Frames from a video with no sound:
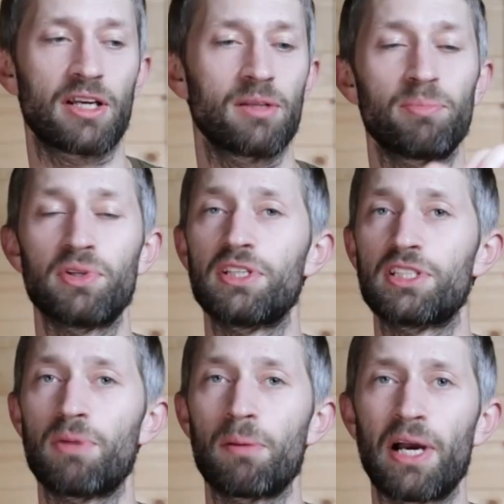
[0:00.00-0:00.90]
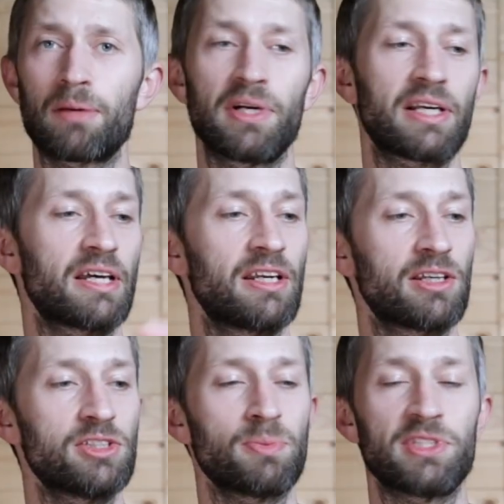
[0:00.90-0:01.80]
I can put this in my backpack and I
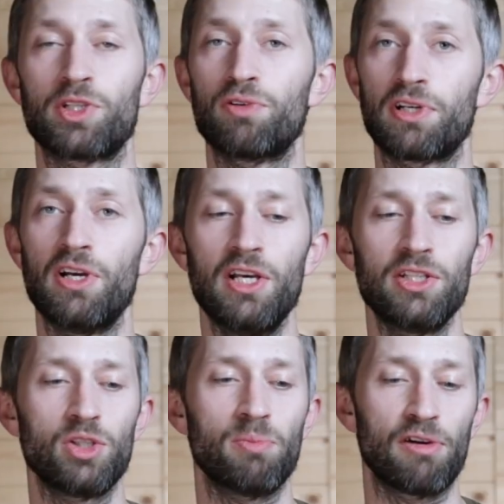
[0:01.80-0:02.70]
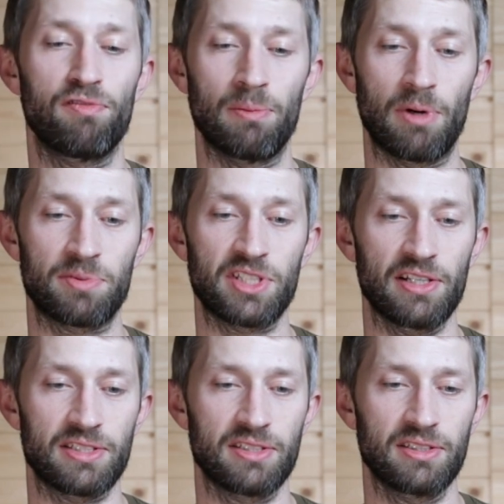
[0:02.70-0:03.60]
can switch over to my flip-up sights.